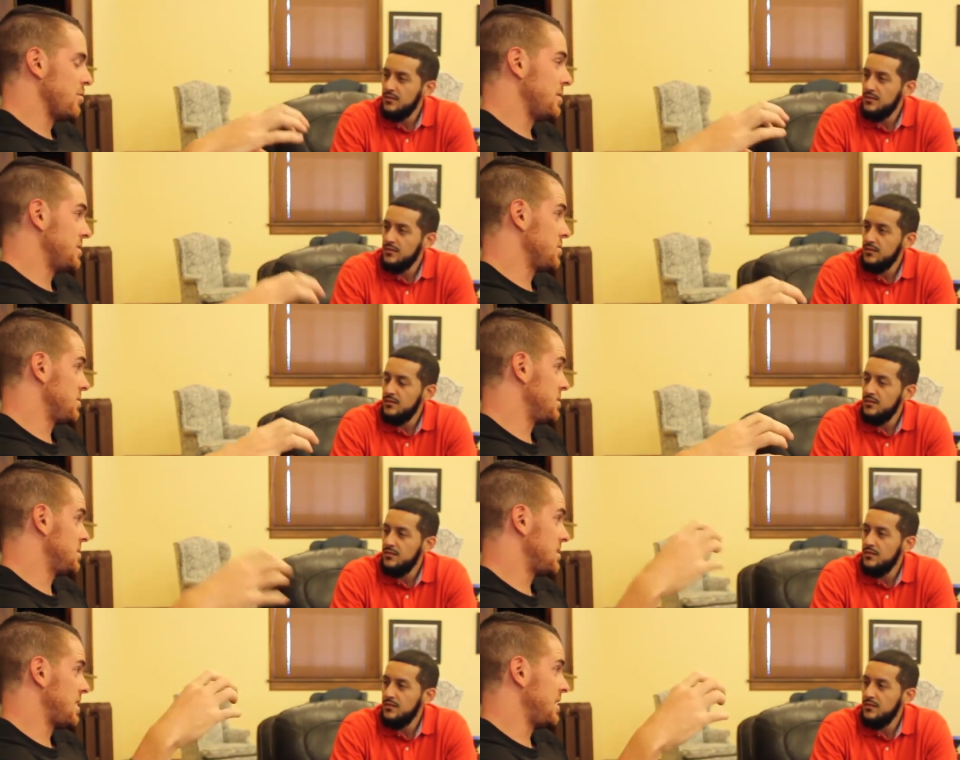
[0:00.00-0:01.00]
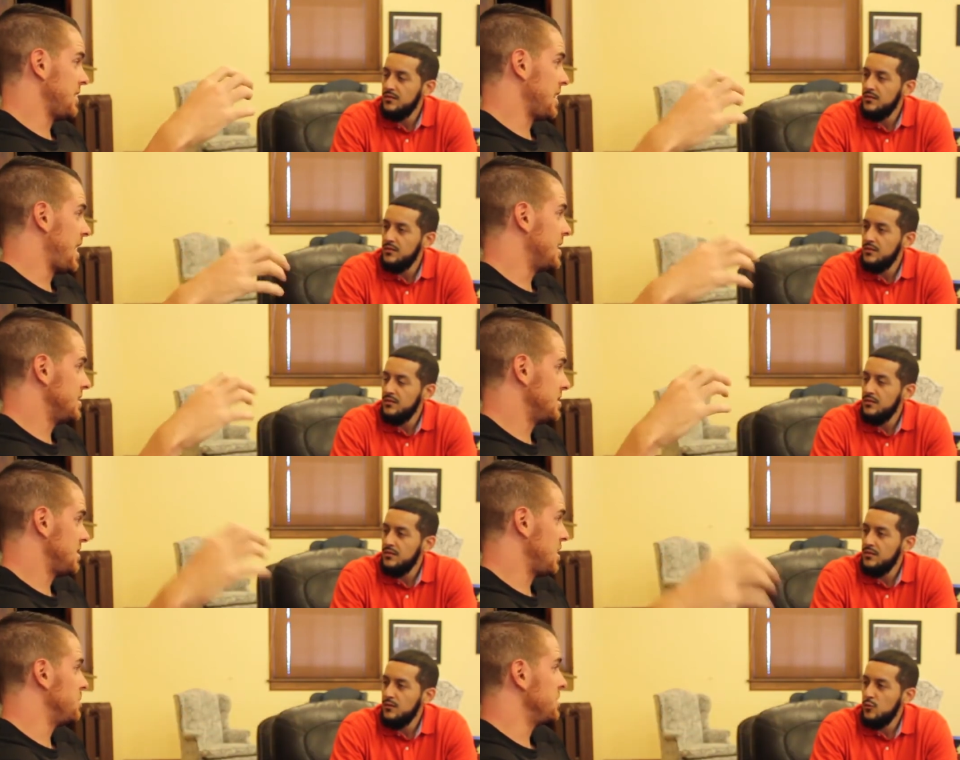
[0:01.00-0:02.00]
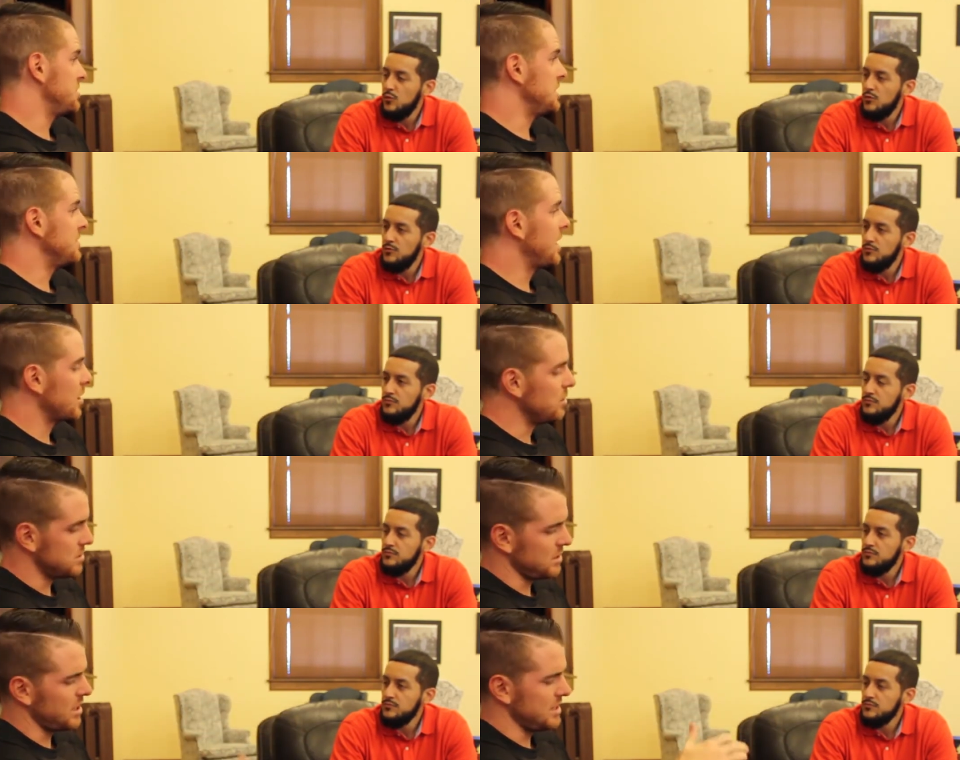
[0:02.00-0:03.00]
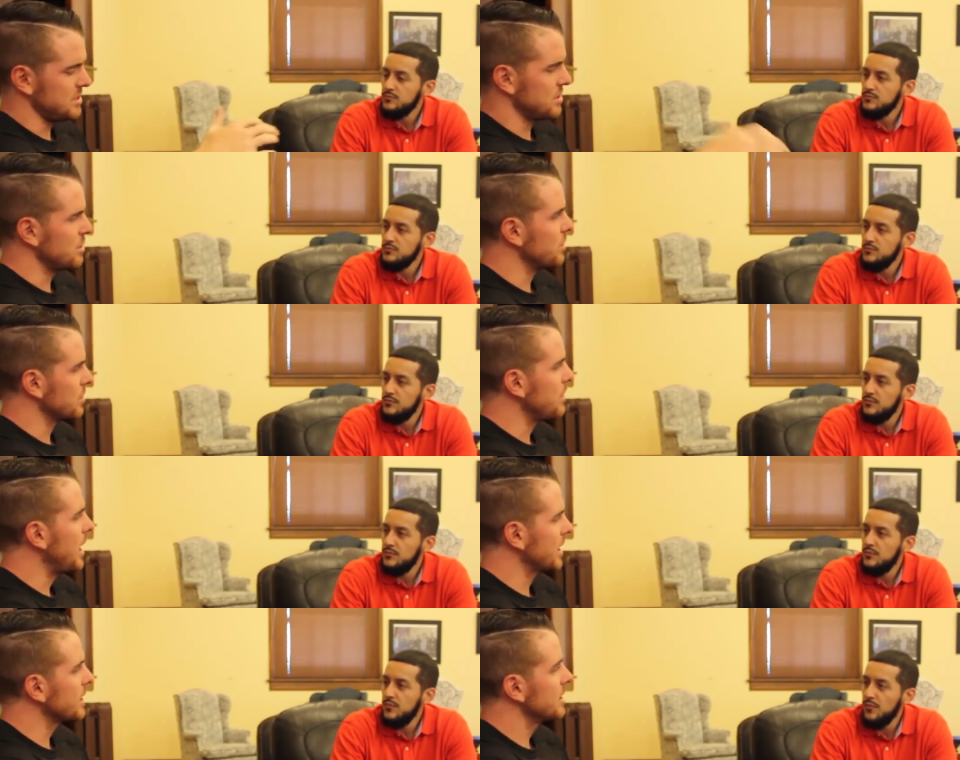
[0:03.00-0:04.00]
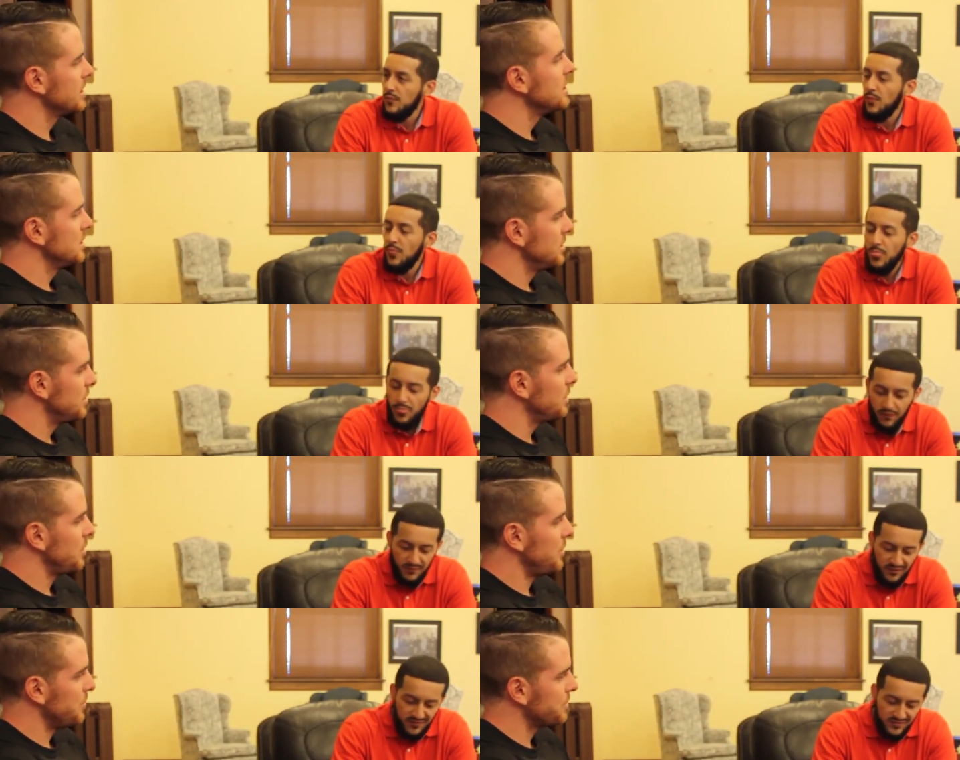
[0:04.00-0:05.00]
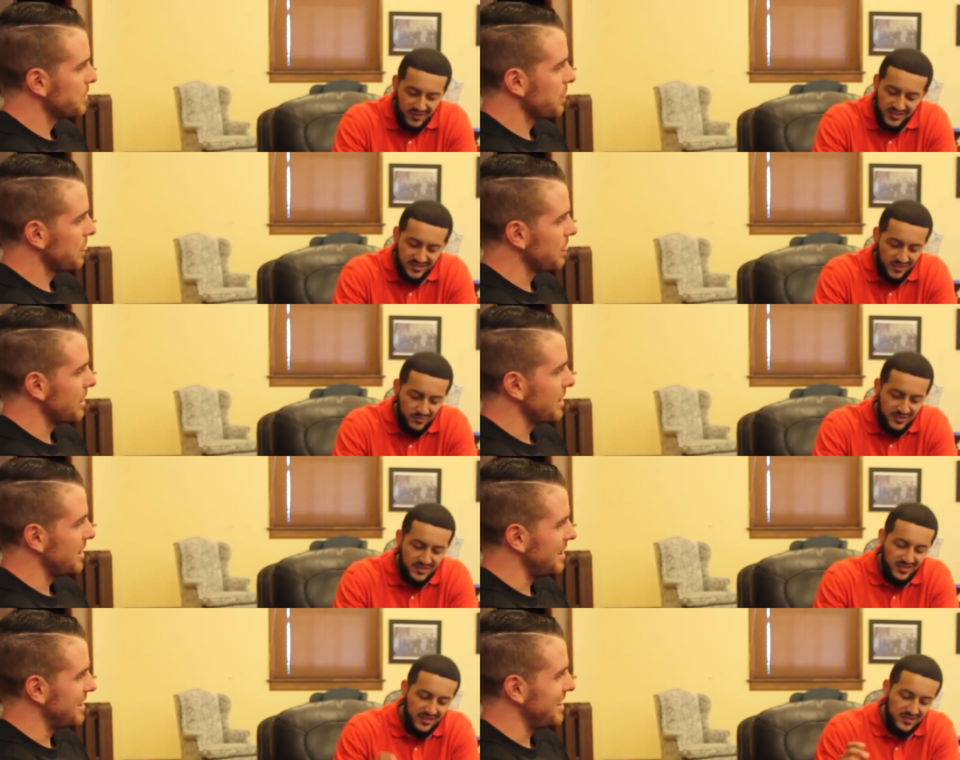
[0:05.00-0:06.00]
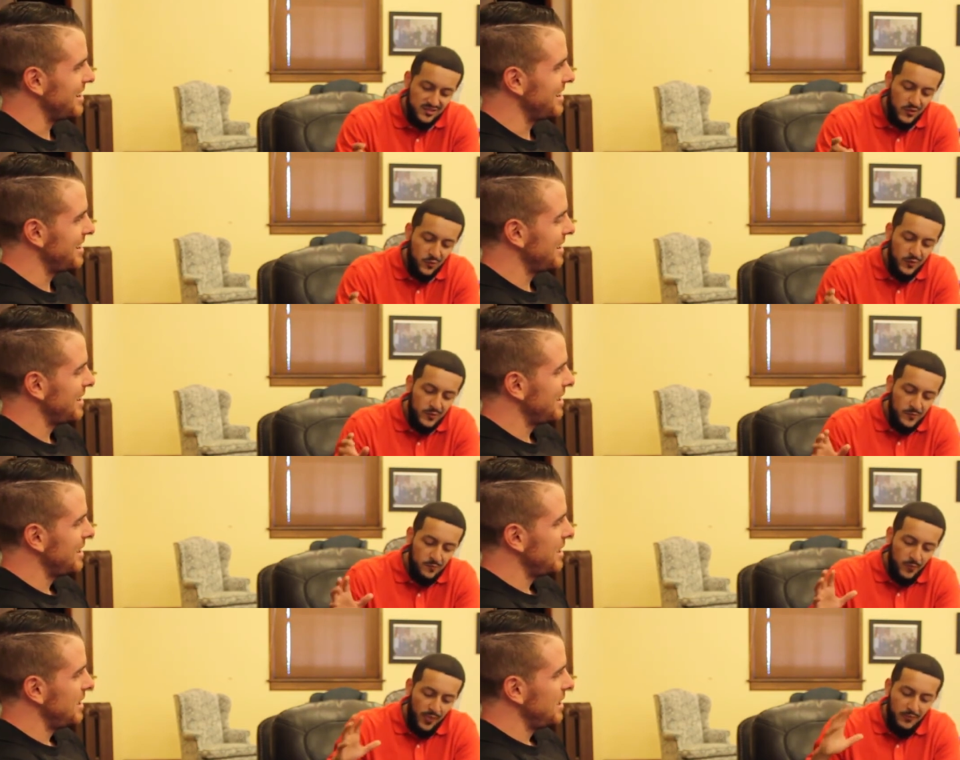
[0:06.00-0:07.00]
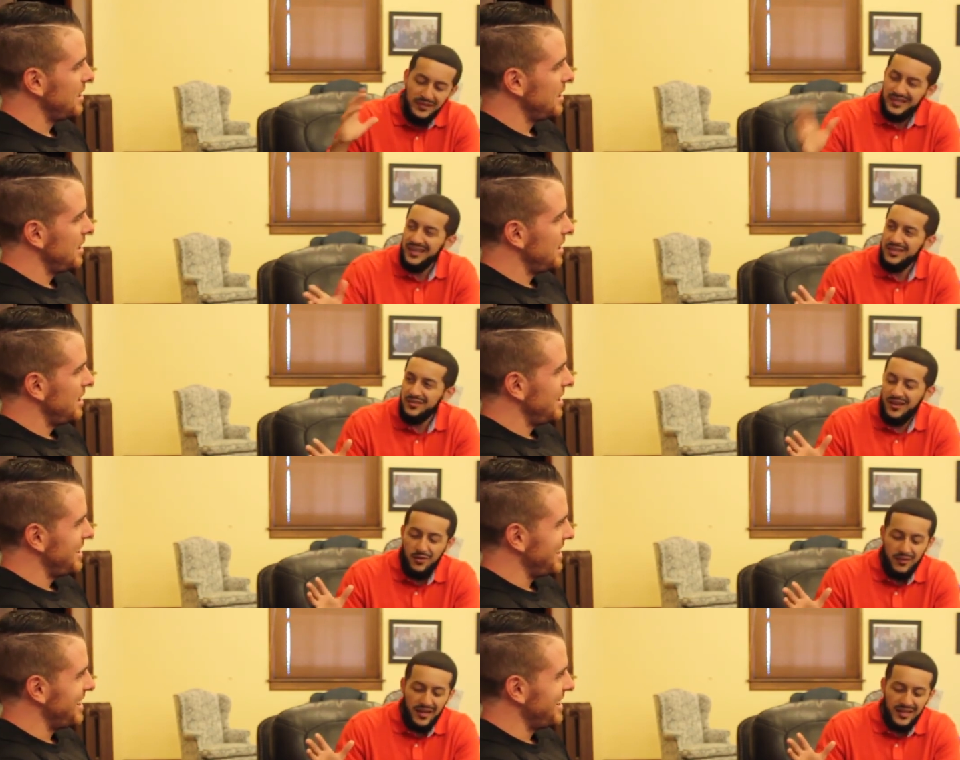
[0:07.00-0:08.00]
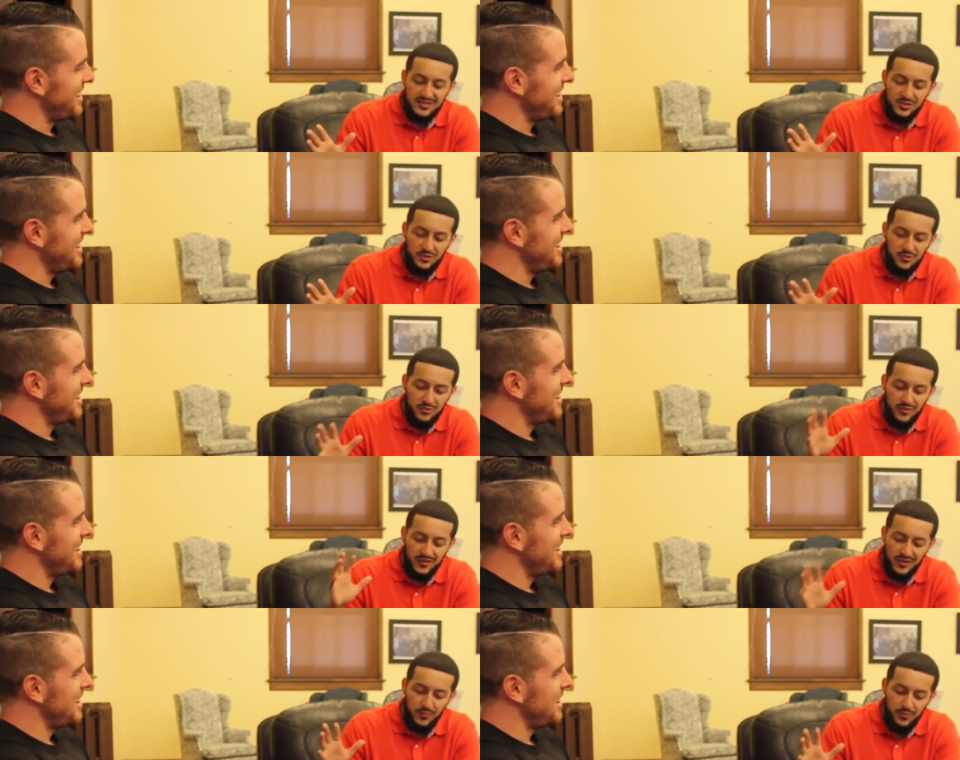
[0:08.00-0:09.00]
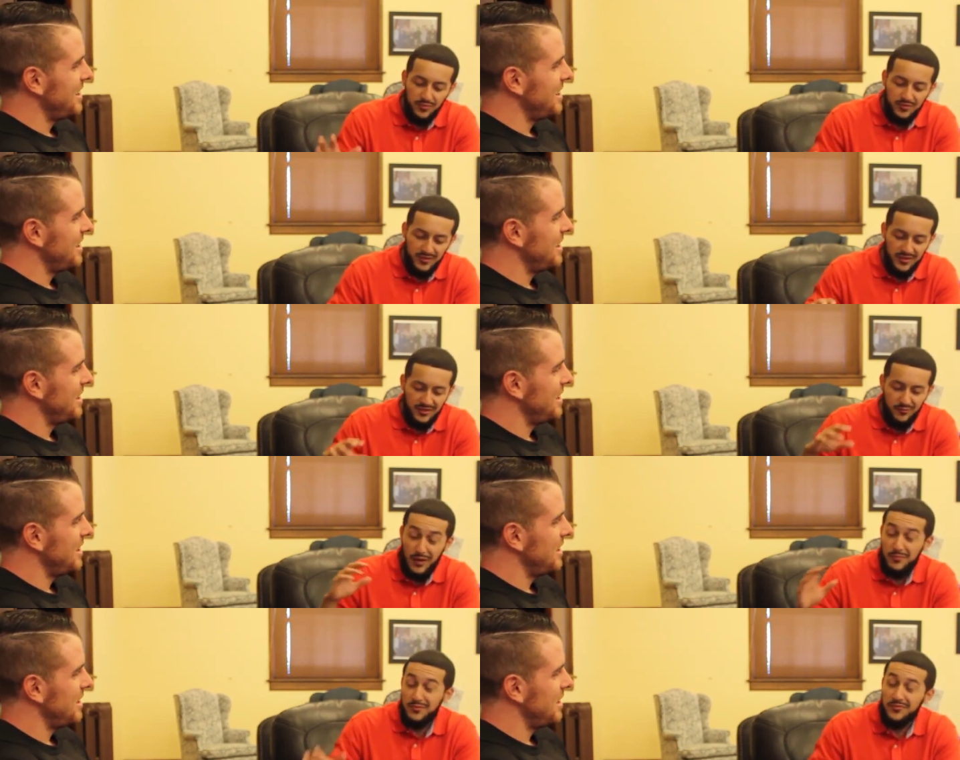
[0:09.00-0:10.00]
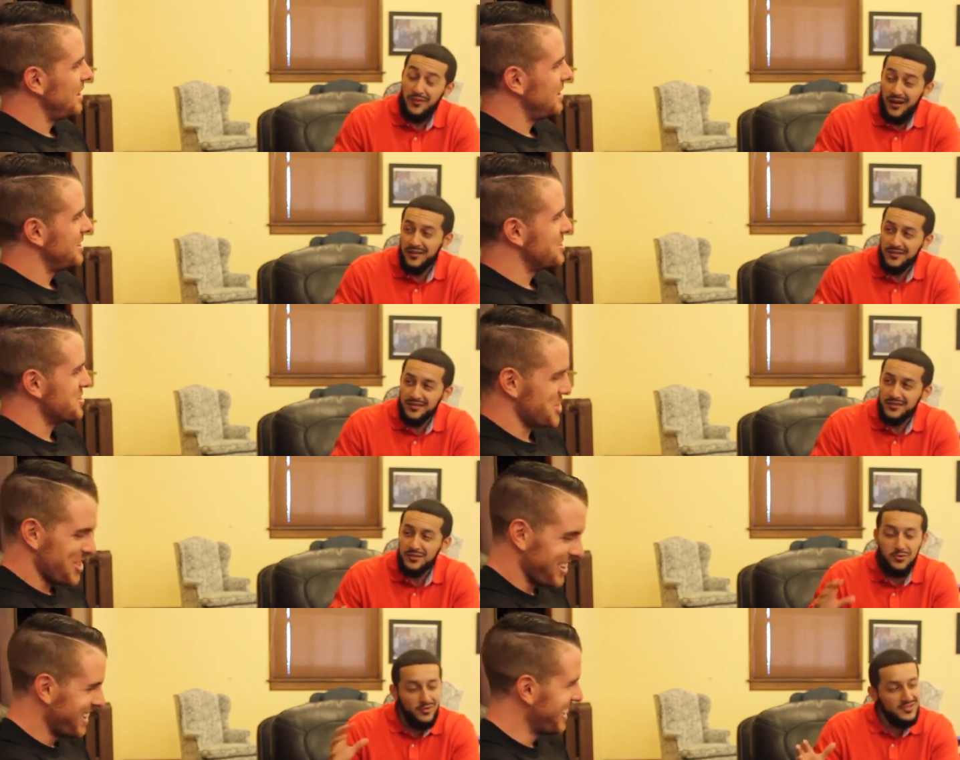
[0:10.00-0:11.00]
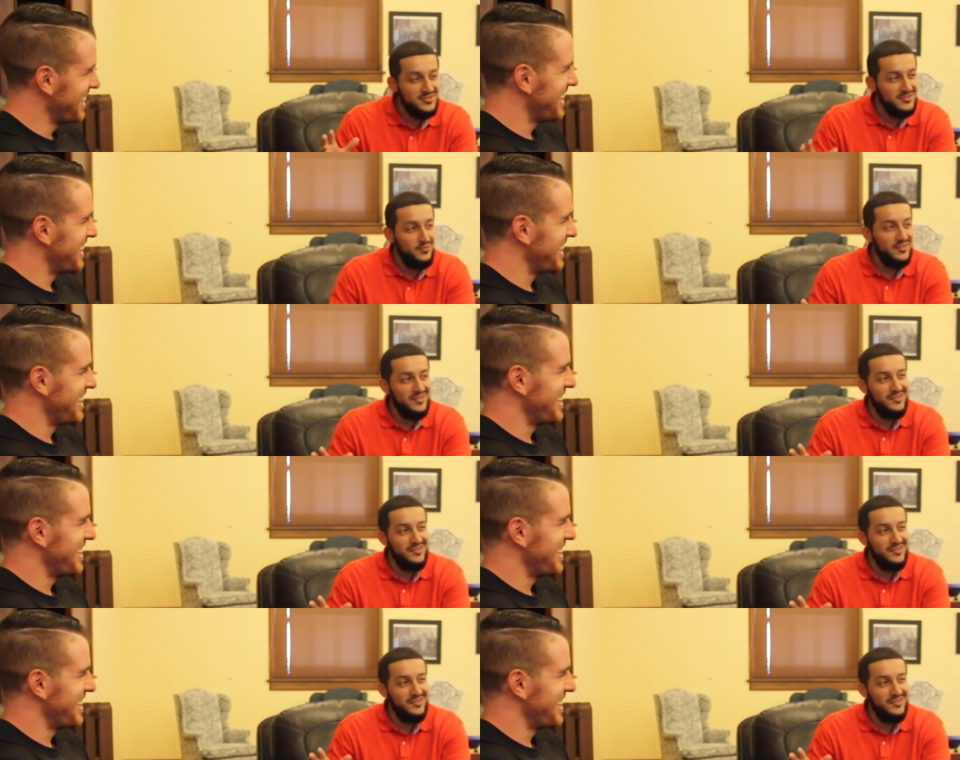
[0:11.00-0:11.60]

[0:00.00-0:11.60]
Speaker 1: the resources and the guidance to help you achieve that goal, it's a lot easier to work back. Love it. Thanks, Jake. Appreciate
Speaker 2: that. So I'm at the end here now. I'm going to ask you a couple rapid-fire questions. I want to